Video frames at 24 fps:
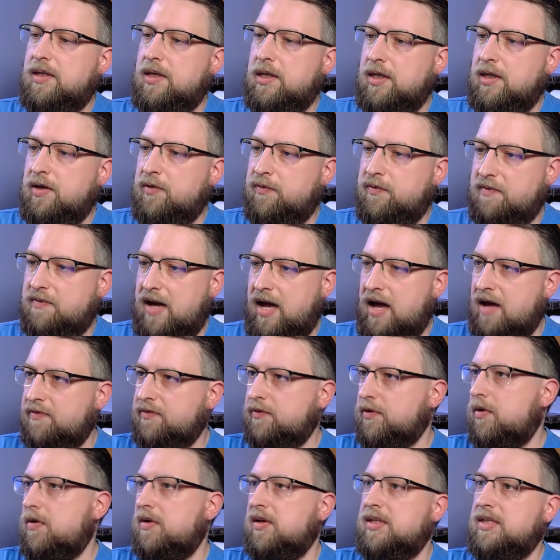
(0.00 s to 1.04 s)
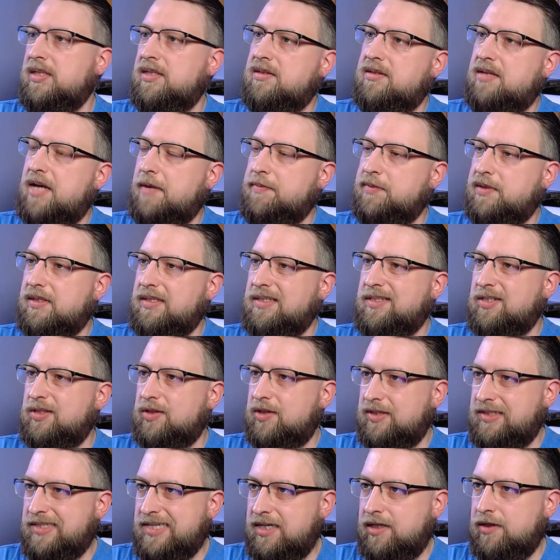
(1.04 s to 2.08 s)
If after all these steps it's
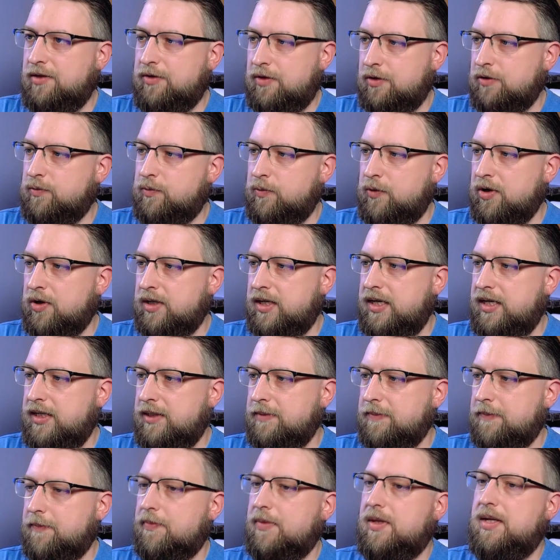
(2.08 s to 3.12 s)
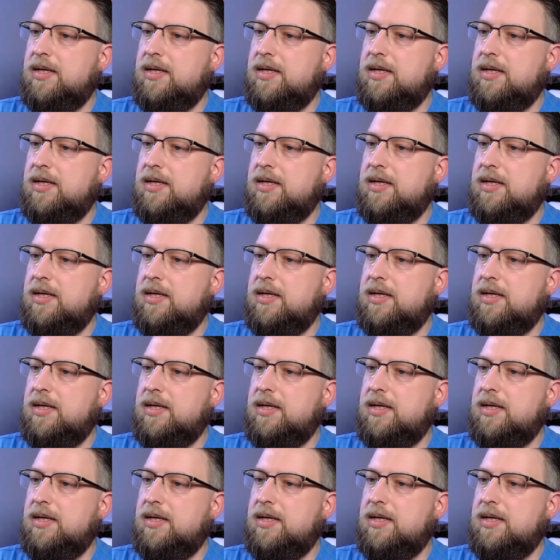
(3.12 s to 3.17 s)
still not working,